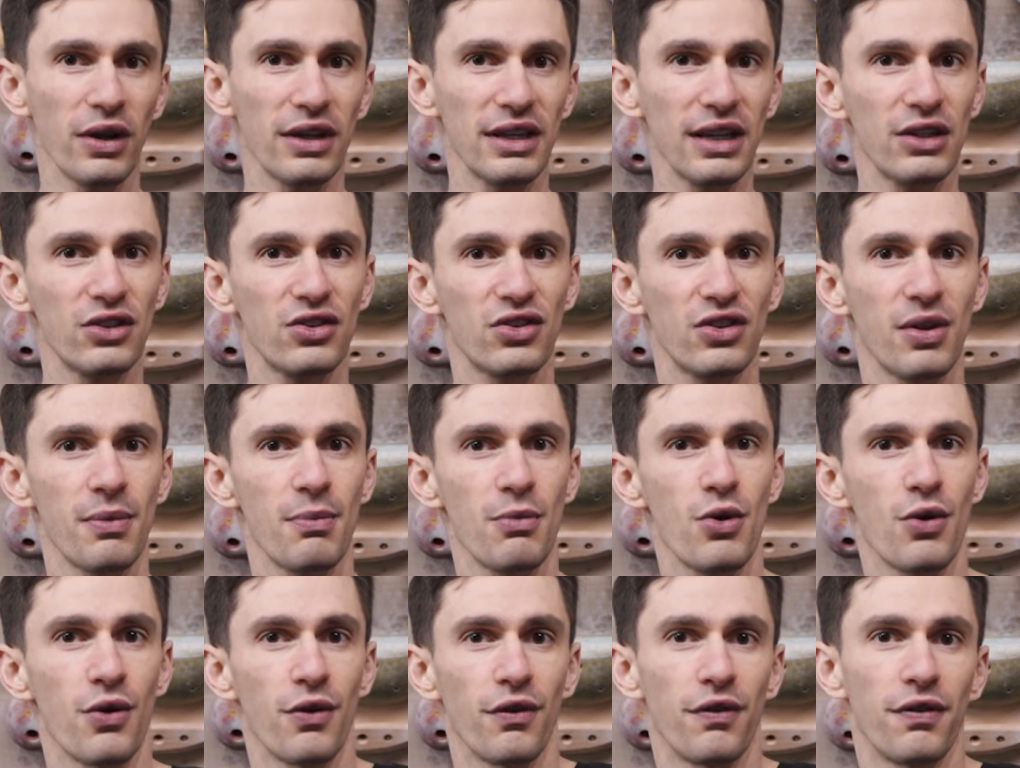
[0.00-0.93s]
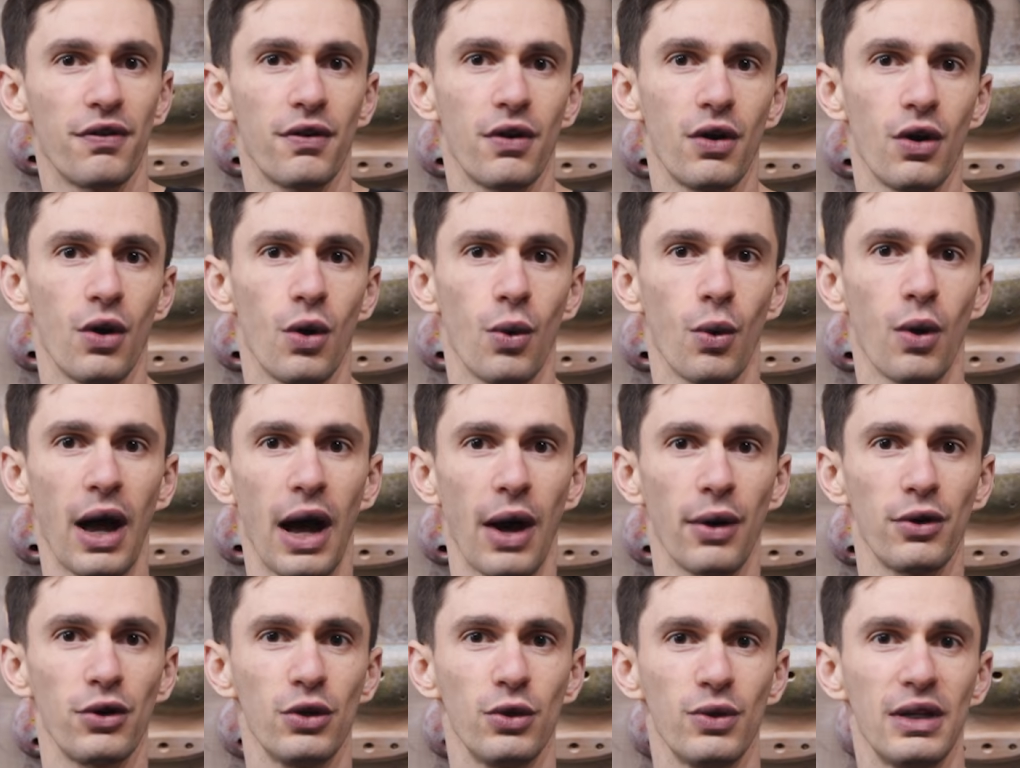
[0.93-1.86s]
needs to move.
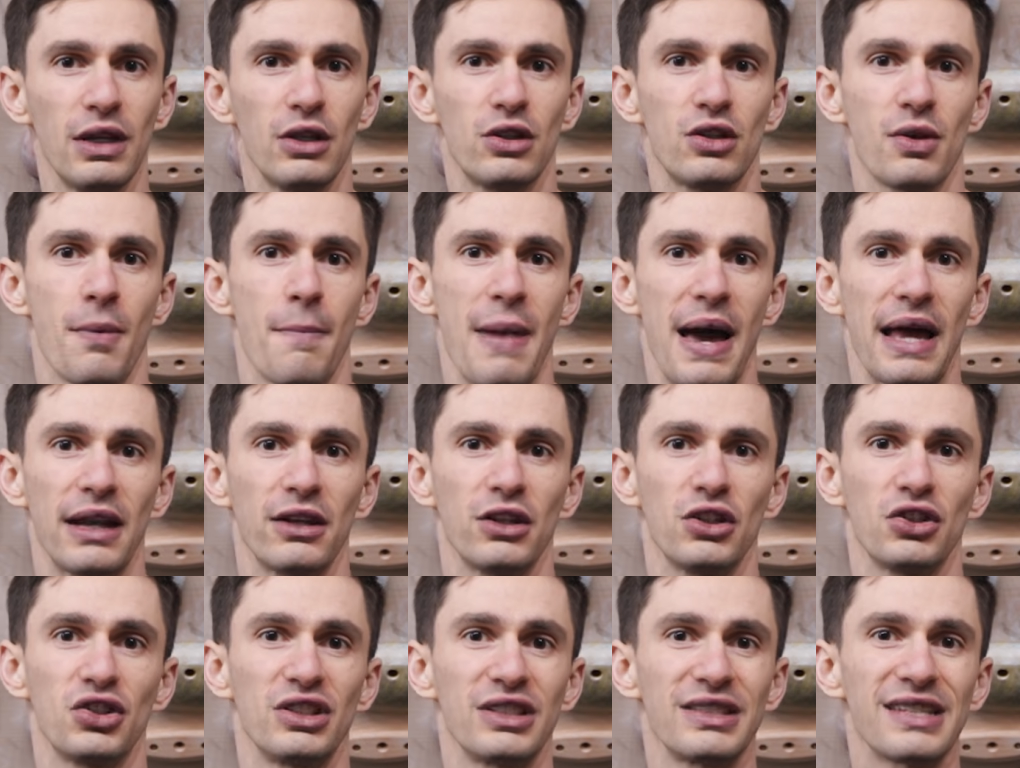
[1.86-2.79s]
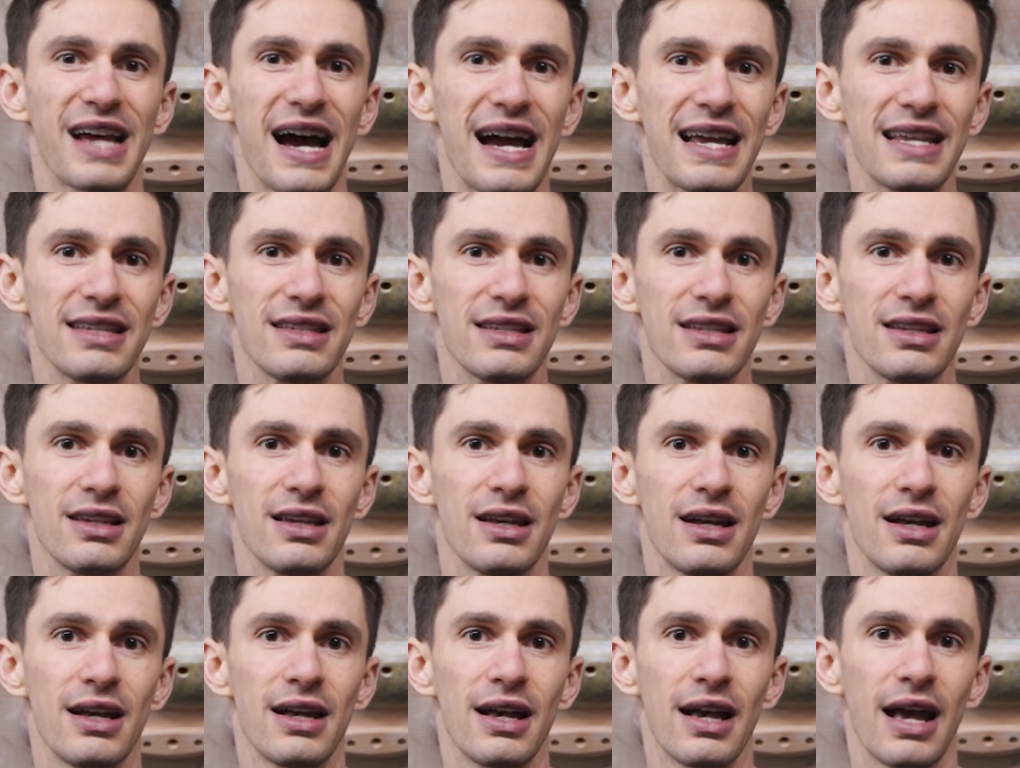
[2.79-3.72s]
How do you need to manage and tighten?
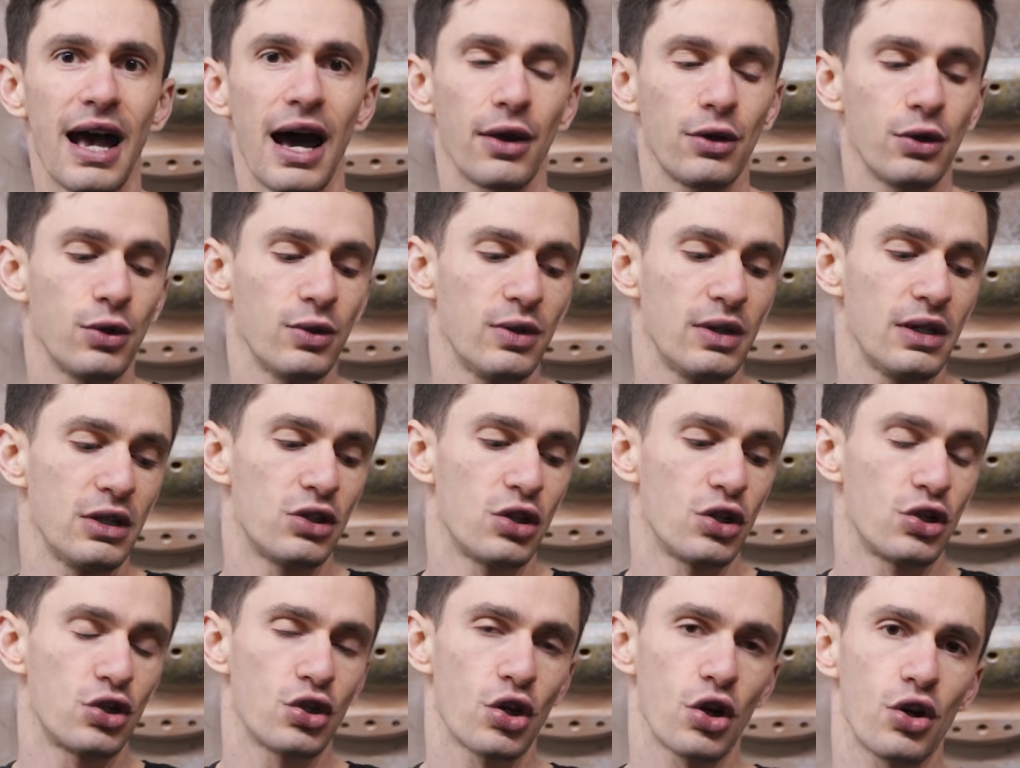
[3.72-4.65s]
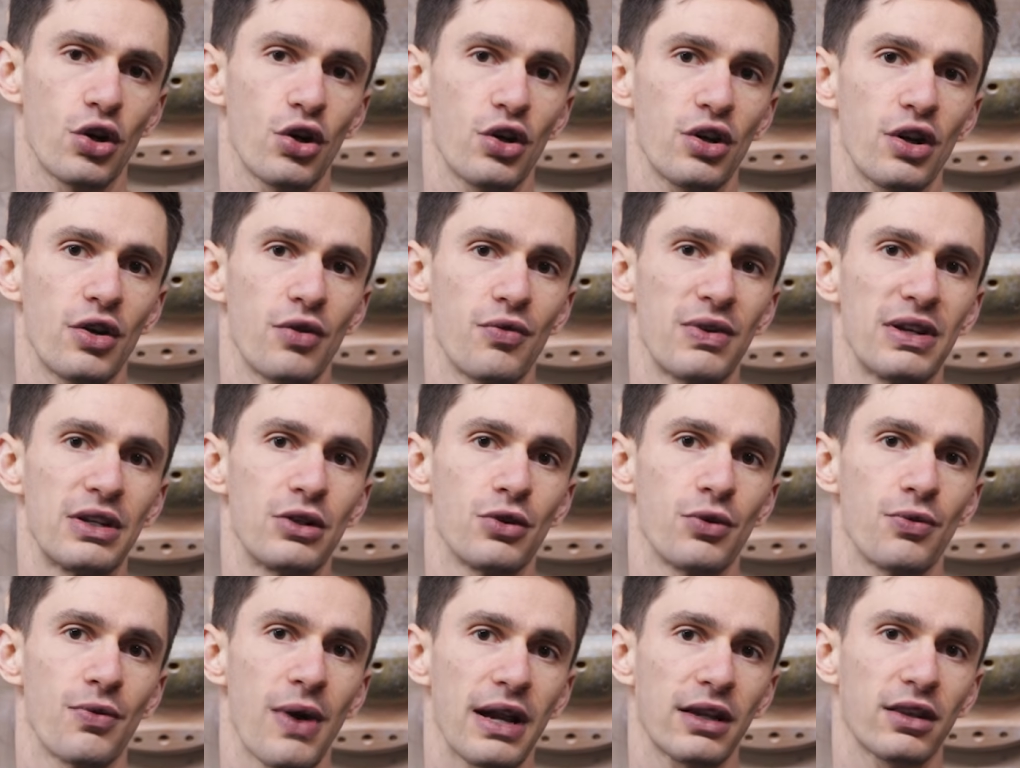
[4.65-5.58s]
How do you need to turn and
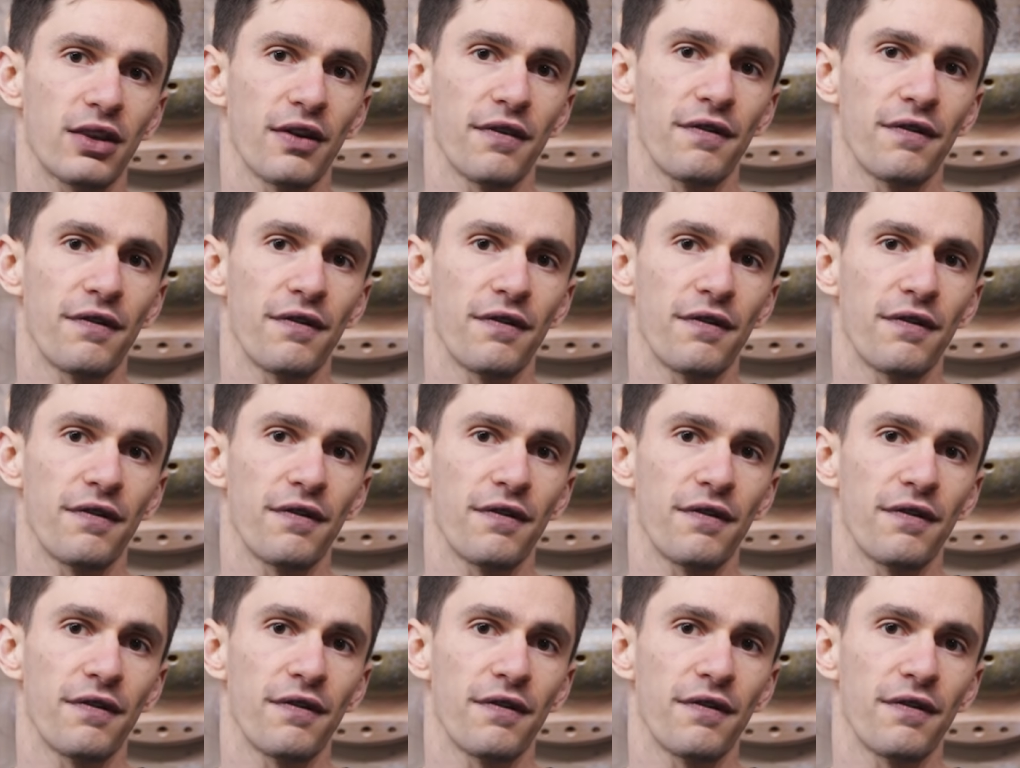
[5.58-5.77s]
redirect the